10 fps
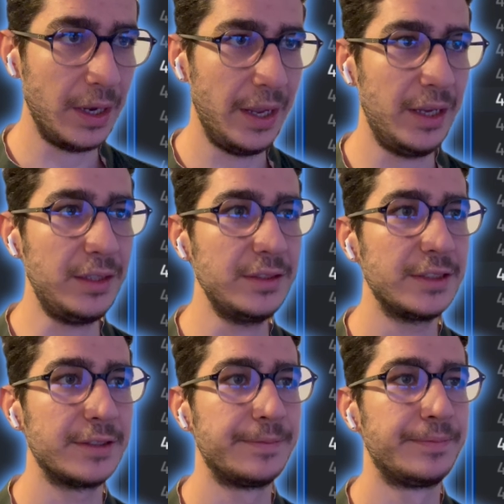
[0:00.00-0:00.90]

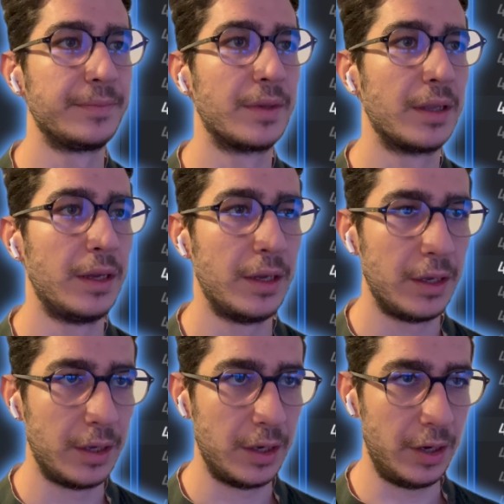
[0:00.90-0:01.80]
Else,
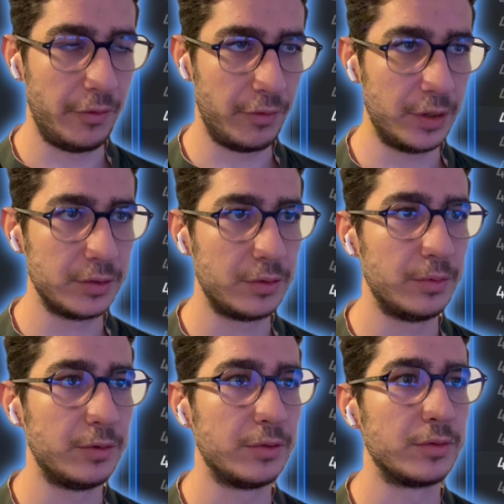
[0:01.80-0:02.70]
I want
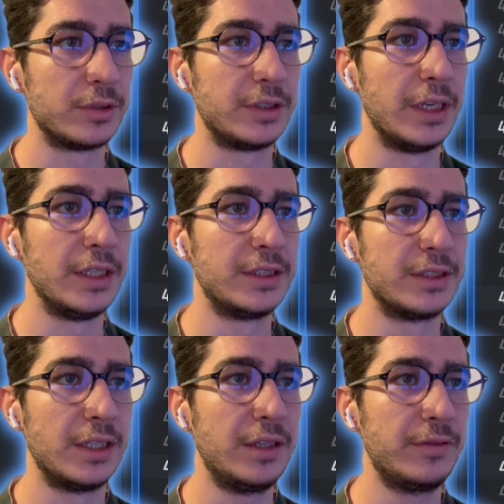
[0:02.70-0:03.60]
to say
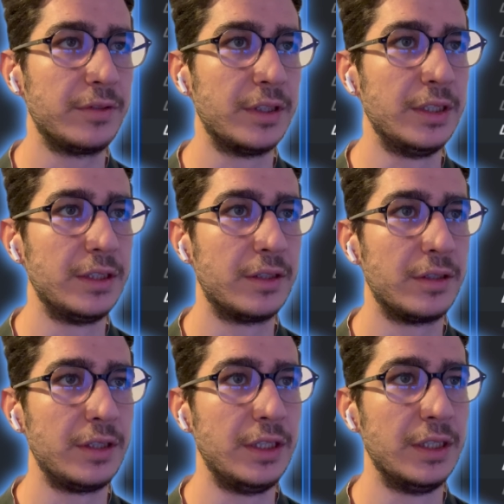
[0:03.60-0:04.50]
self that
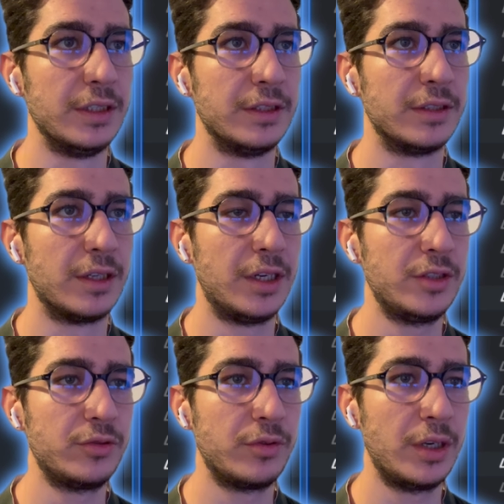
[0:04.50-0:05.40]
is
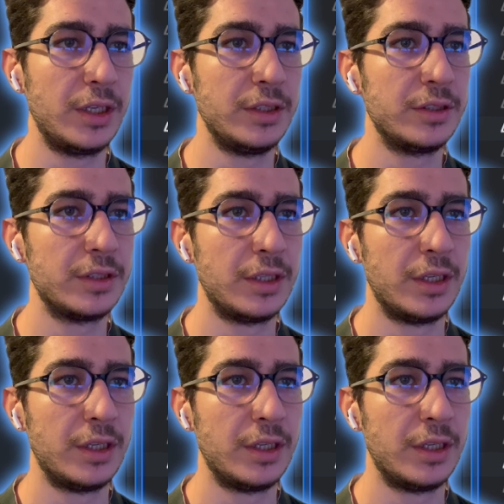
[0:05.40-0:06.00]
authorized